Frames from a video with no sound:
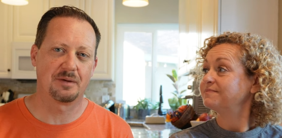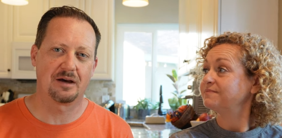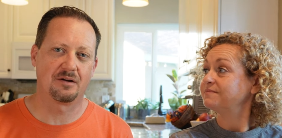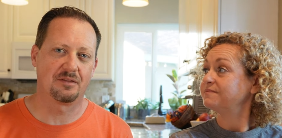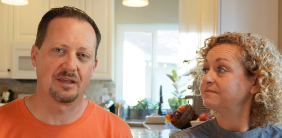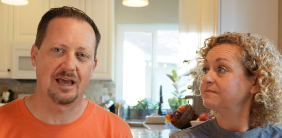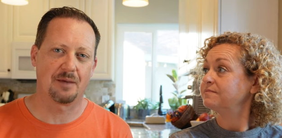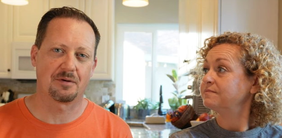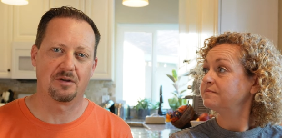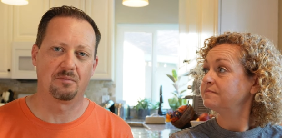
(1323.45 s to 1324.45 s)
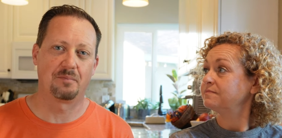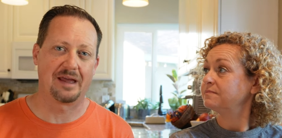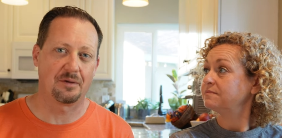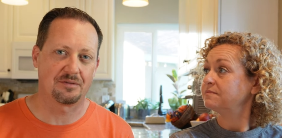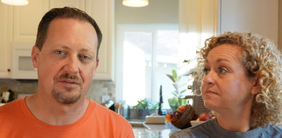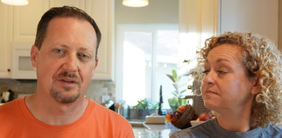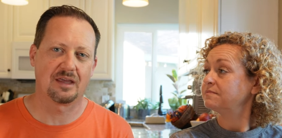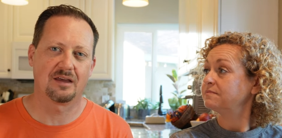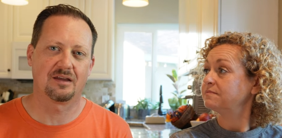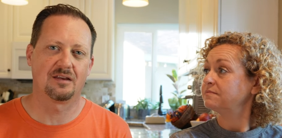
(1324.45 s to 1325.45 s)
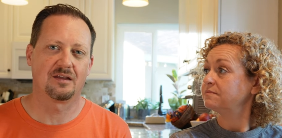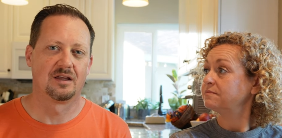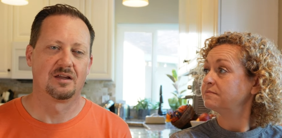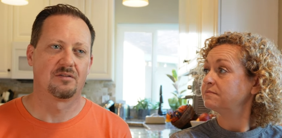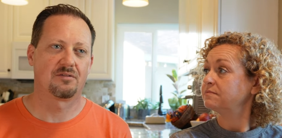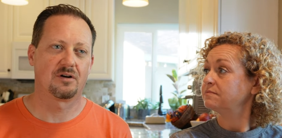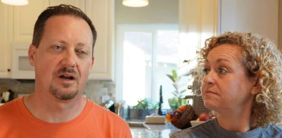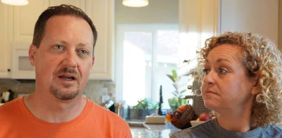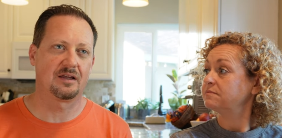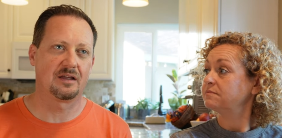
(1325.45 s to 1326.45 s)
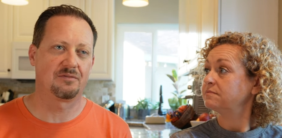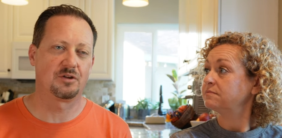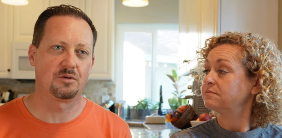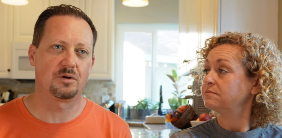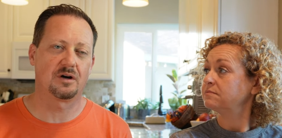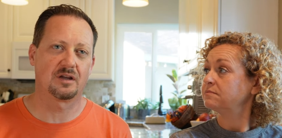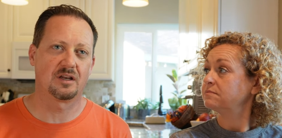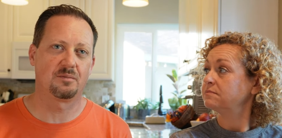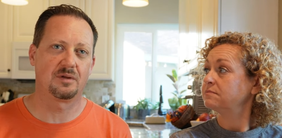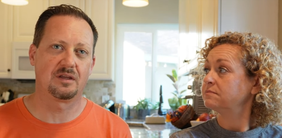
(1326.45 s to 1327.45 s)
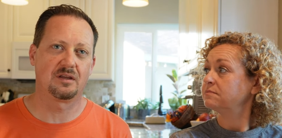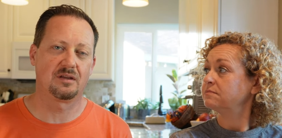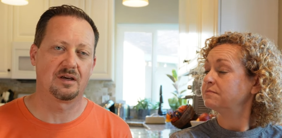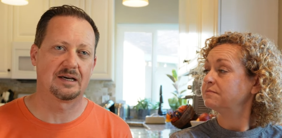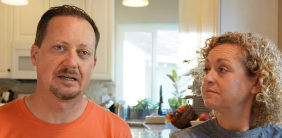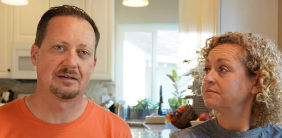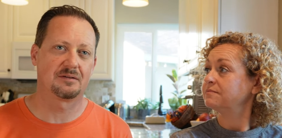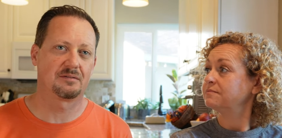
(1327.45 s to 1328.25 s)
Speaker 1: about the app called Bounce. And for uh, if you are gonna be uh,